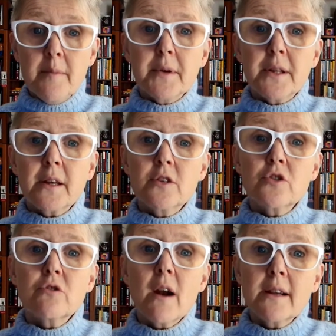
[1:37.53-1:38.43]
but the
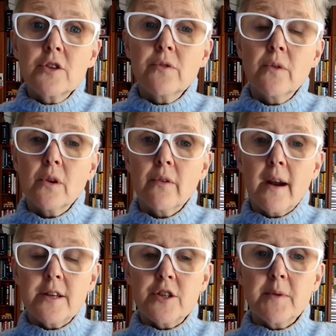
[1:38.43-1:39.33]
contractual
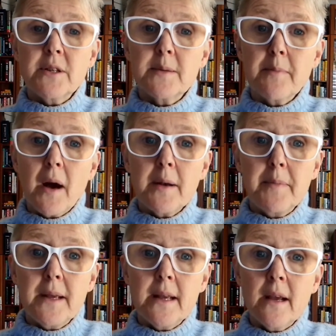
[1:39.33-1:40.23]
arrangements might
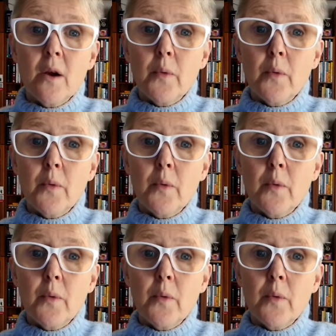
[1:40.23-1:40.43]
be